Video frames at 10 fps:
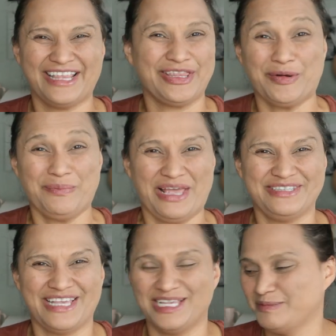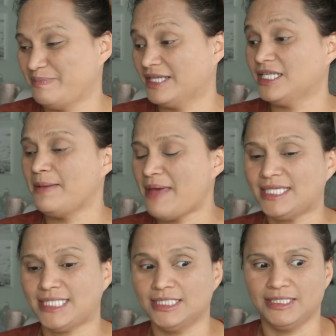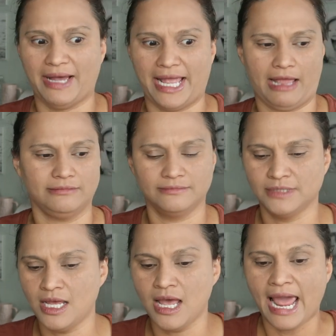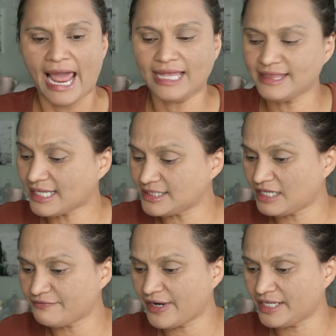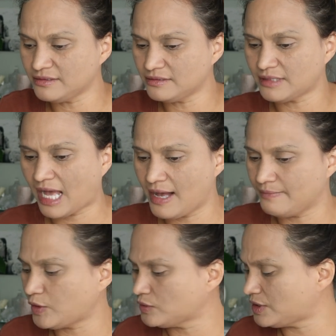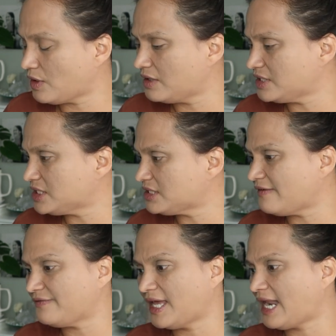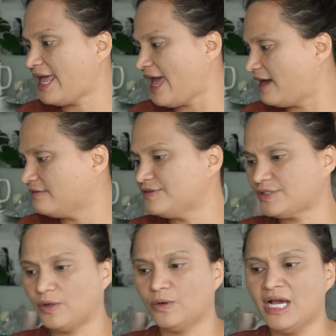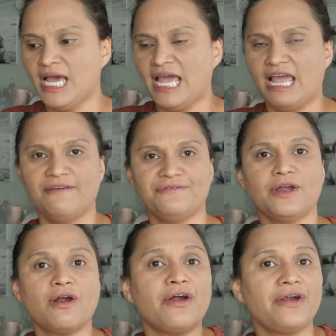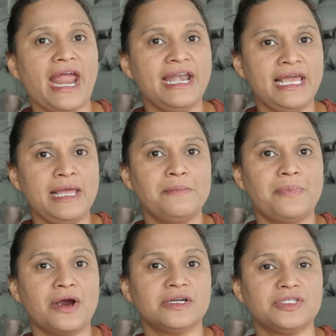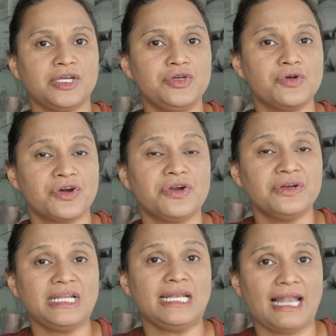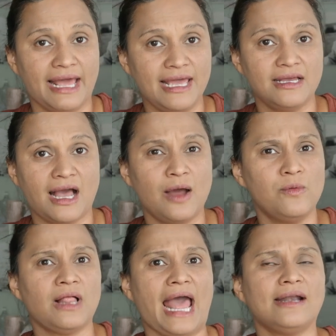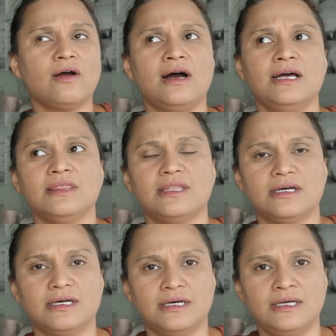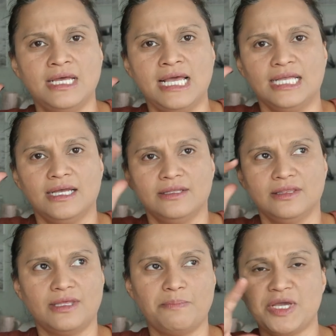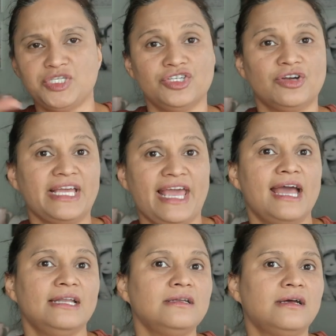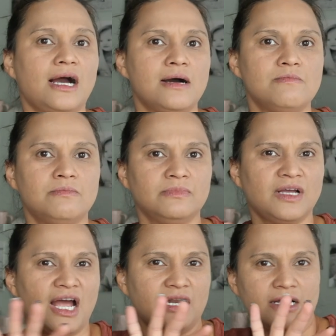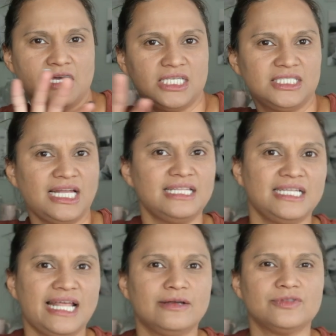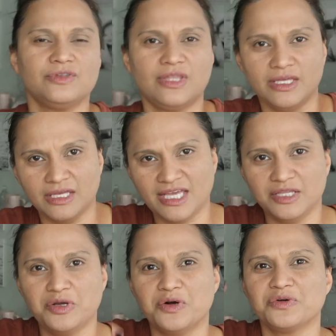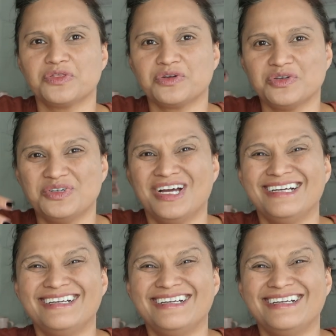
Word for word: Don't make sense, but it makes sense in my head. And that's it, friends. Um, those are all the stuff that I have. So if there are any bars that you currently like, I will add on the the picture again, um, kind of extend it out so that it can go through